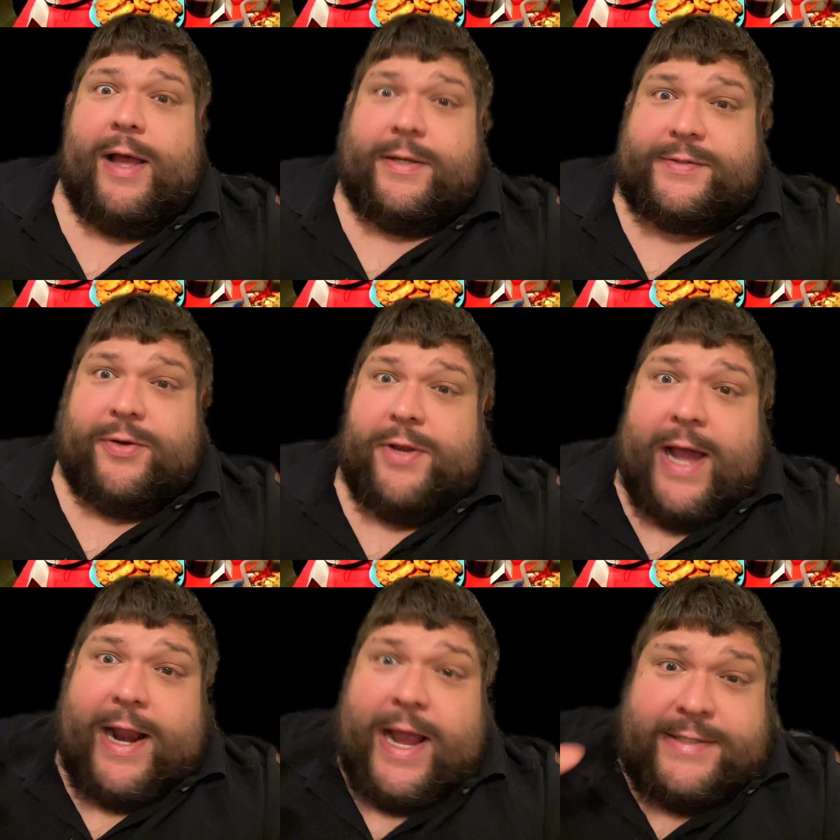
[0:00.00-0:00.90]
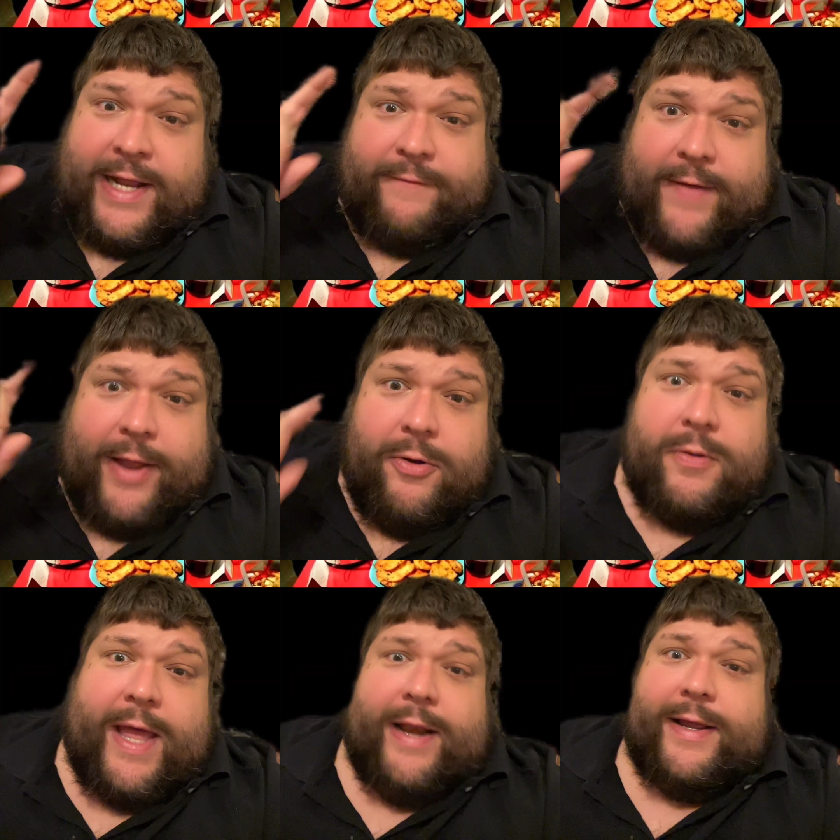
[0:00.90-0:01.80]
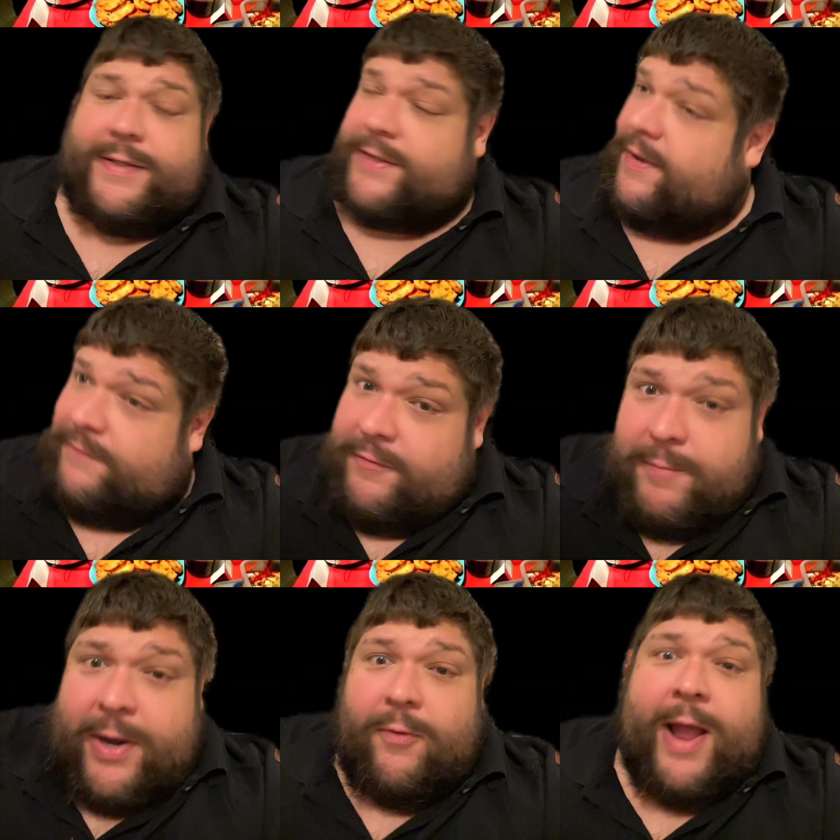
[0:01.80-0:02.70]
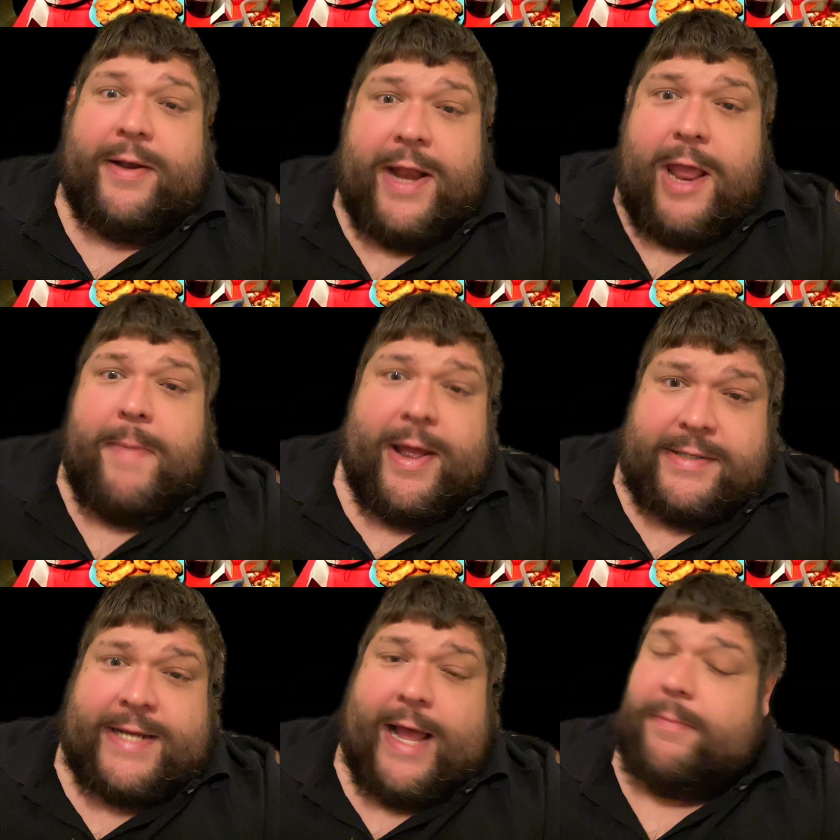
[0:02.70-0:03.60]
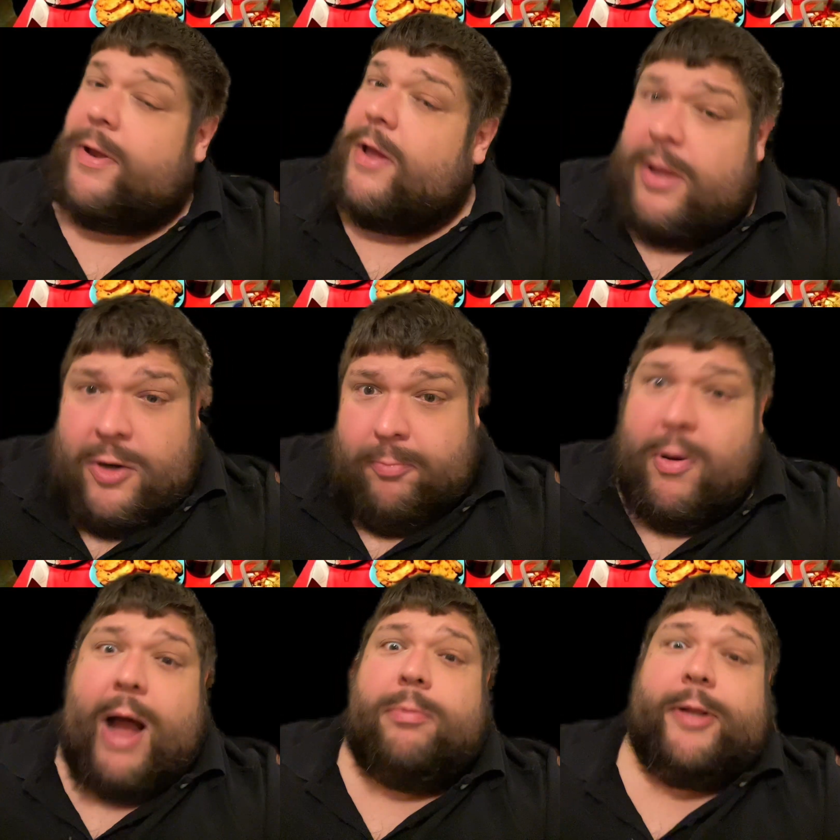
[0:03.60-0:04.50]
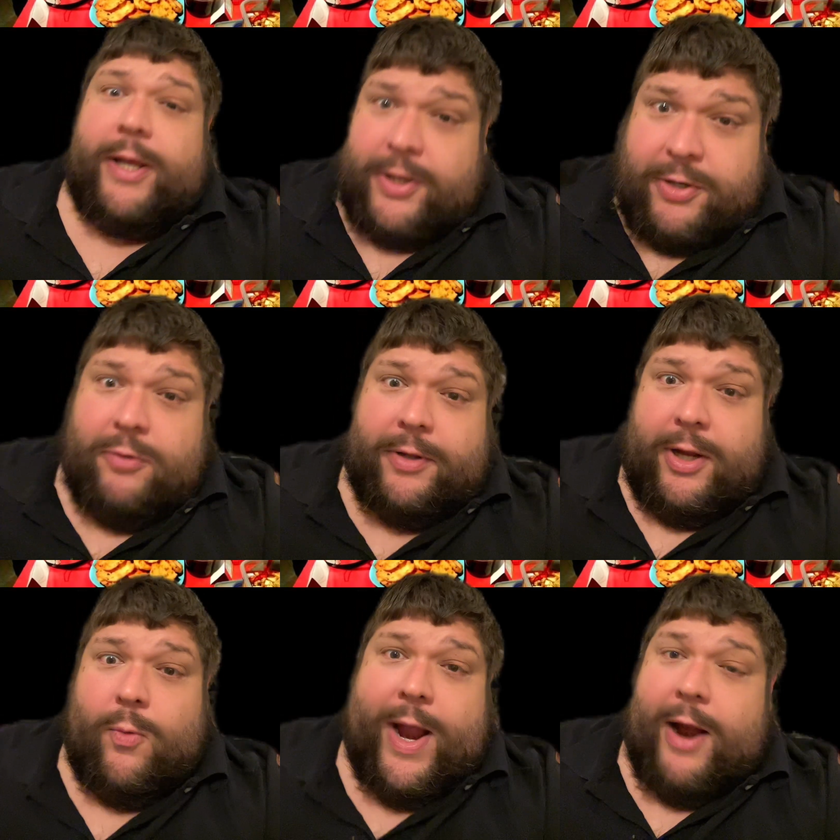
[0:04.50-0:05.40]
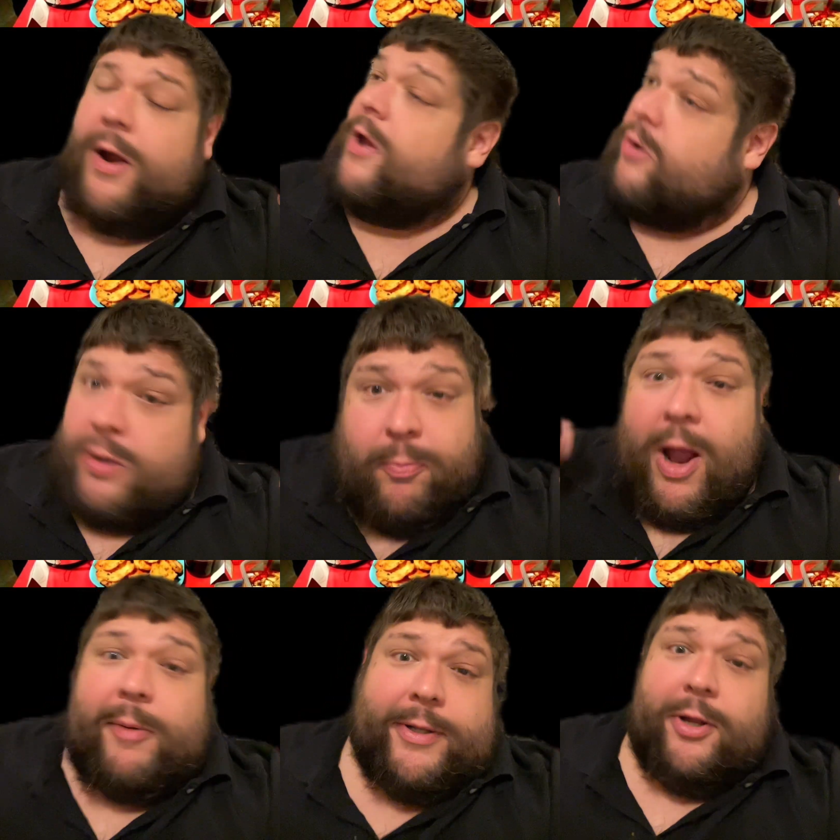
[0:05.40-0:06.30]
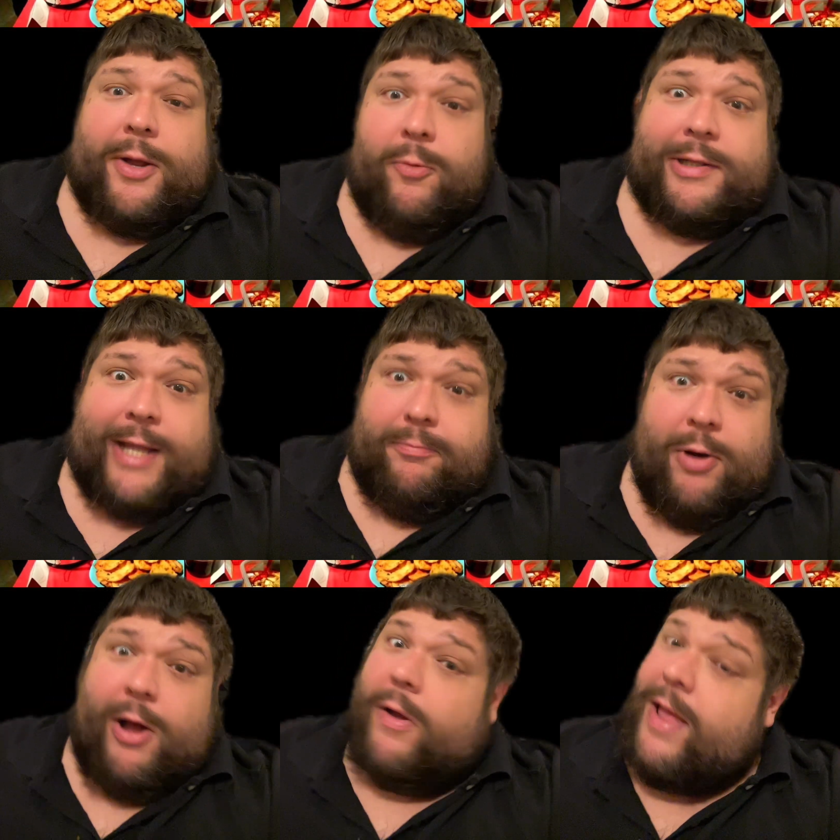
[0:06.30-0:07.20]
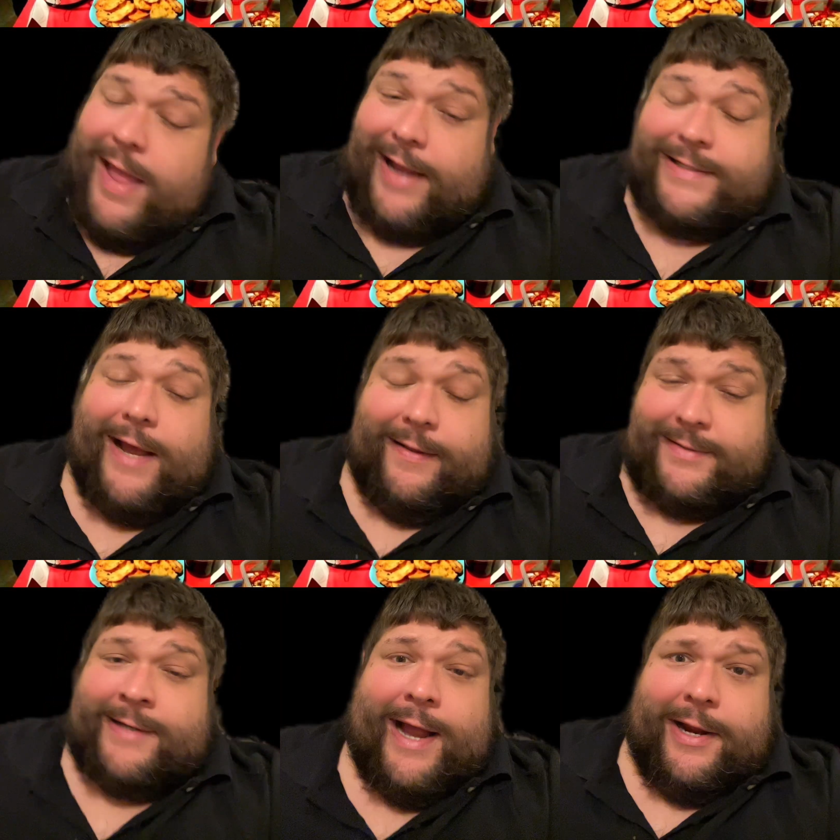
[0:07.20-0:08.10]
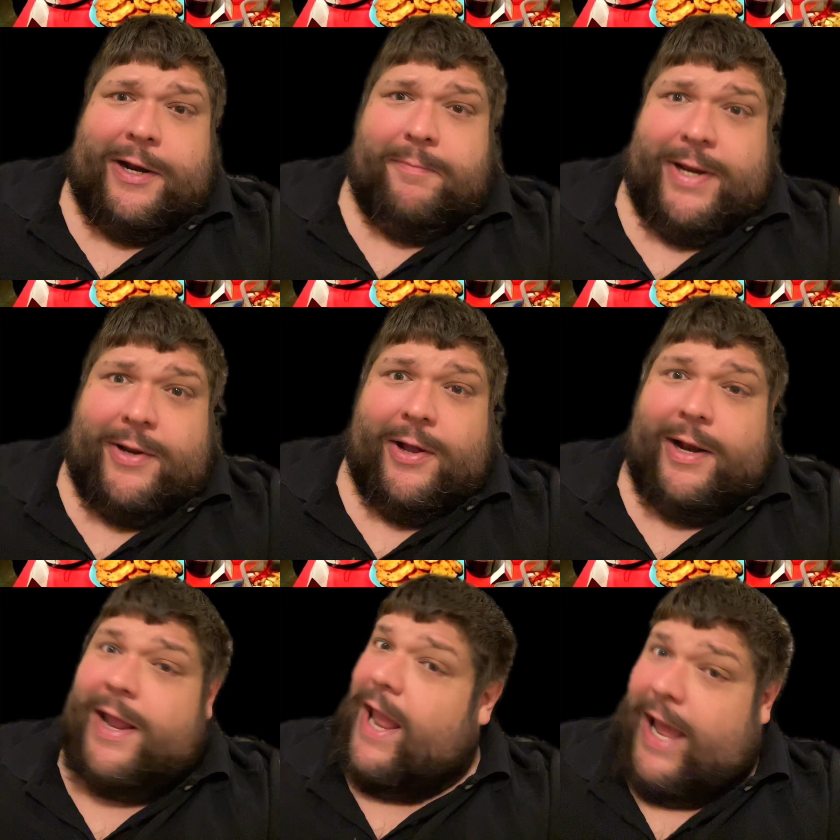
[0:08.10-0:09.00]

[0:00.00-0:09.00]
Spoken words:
So you got to identify who that is. And if you've been around any amount of time, you're probably acutely aware. You can probably look at what they brought and tell it's not going to be good.